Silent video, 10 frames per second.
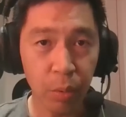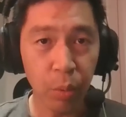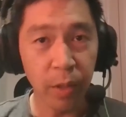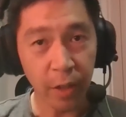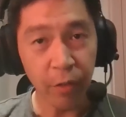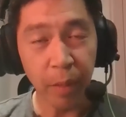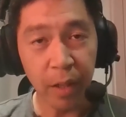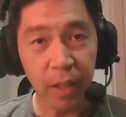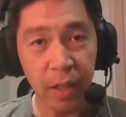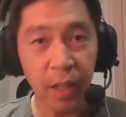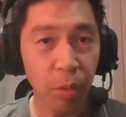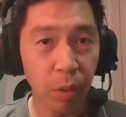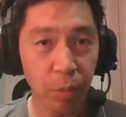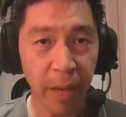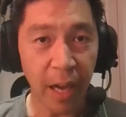the bank would run out of money, and
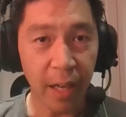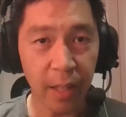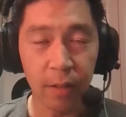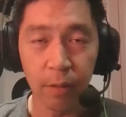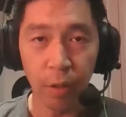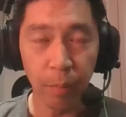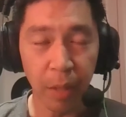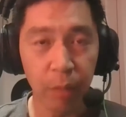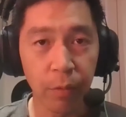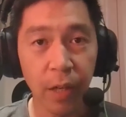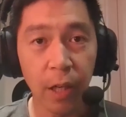everyone would panic, and the bank would